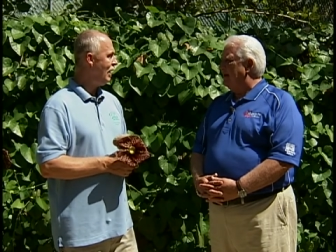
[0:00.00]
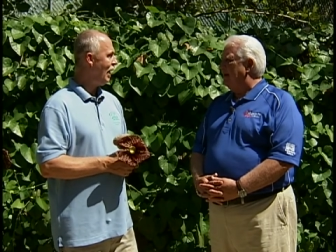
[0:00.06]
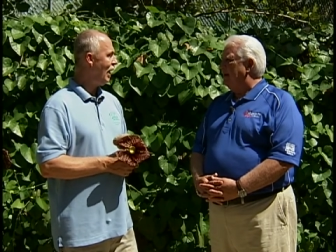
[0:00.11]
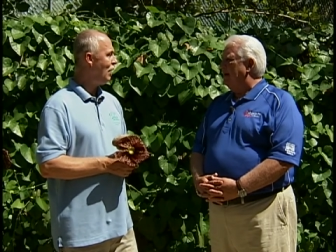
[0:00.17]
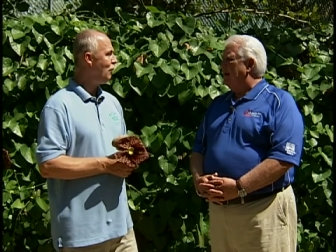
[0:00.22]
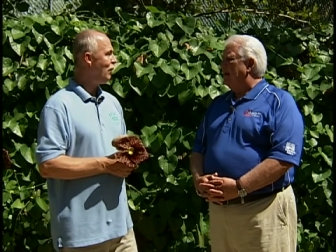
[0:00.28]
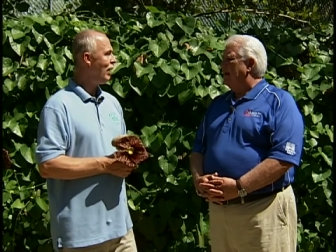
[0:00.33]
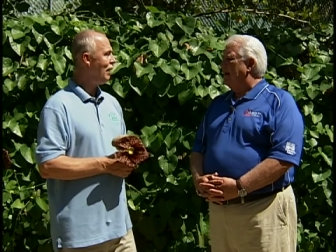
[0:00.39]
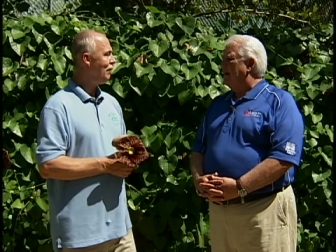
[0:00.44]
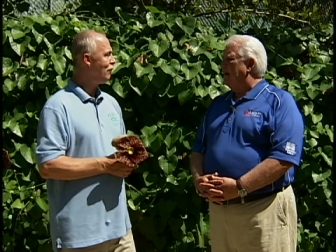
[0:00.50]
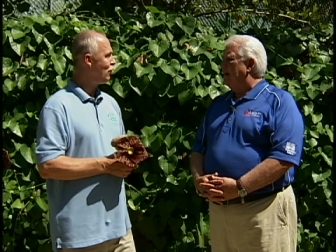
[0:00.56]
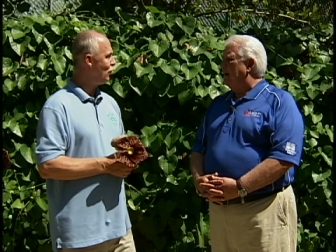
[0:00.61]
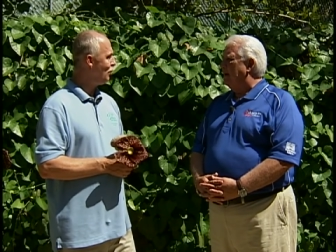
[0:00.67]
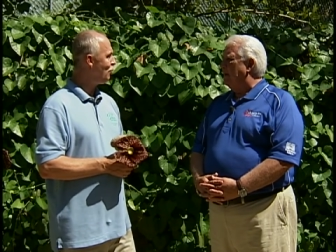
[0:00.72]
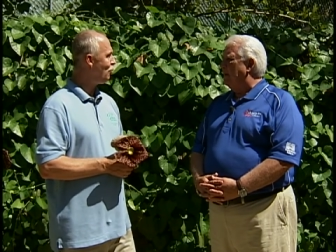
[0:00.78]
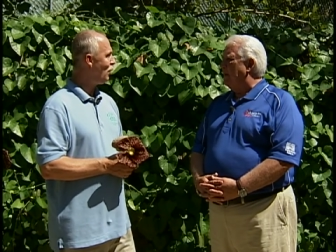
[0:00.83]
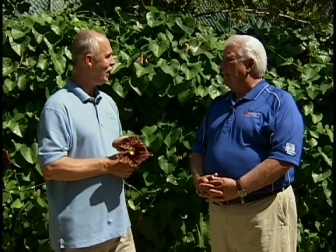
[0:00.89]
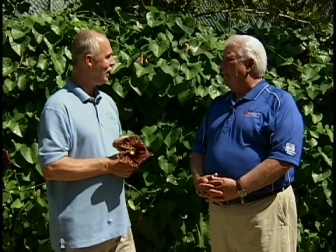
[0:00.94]
And we have
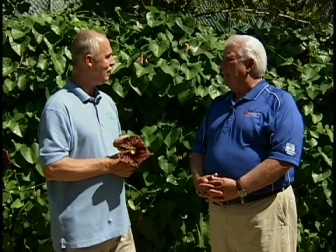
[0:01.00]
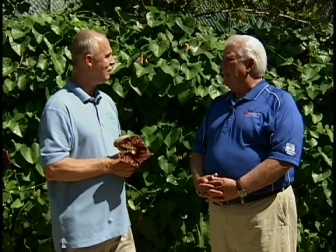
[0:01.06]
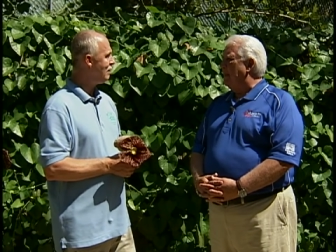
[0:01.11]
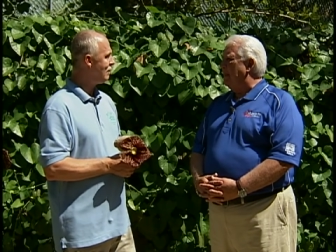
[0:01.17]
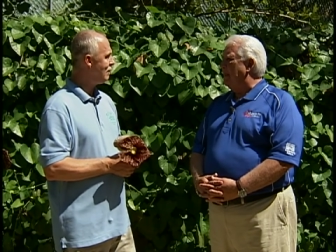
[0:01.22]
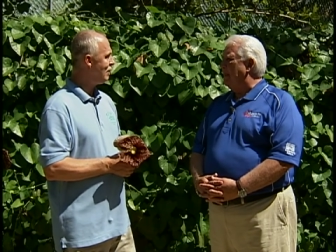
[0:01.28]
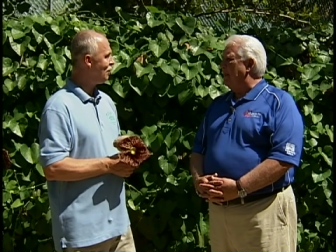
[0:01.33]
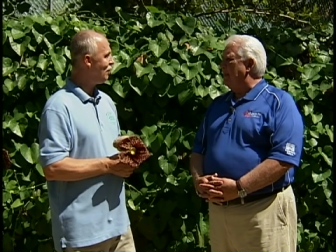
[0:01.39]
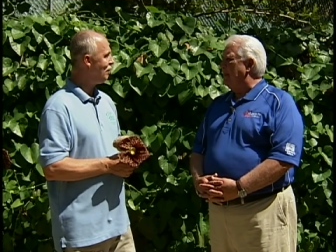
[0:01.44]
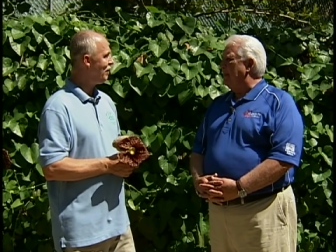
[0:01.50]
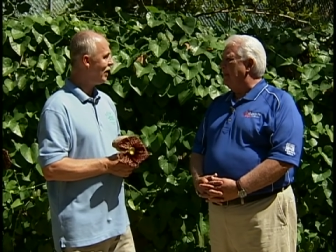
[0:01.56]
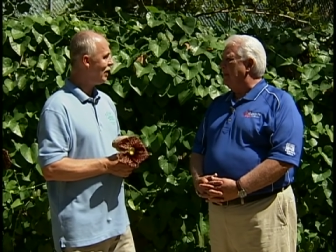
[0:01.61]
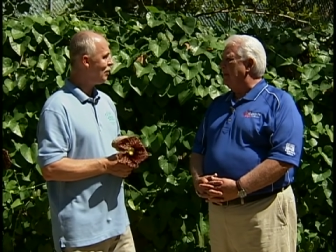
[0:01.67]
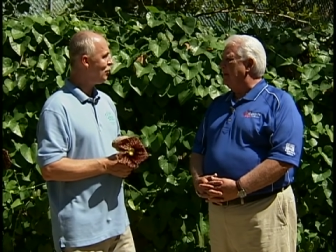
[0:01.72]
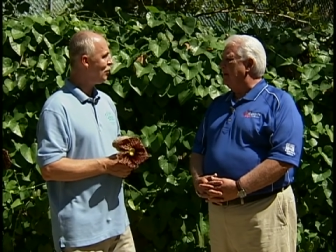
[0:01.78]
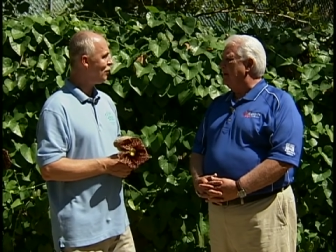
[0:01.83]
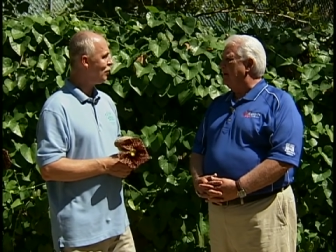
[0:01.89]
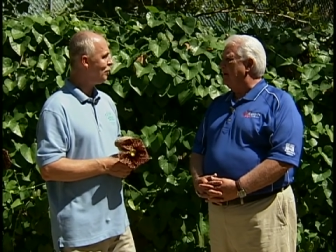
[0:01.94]
group rates that are available